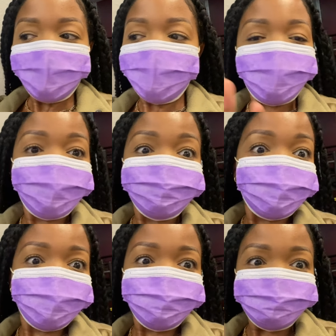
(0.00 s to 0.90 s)
I got
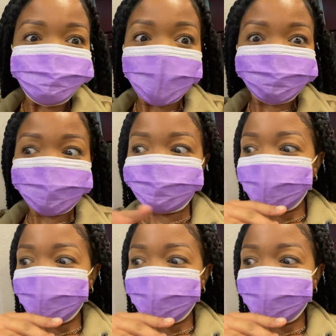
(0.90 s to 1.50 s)
scared. I chickened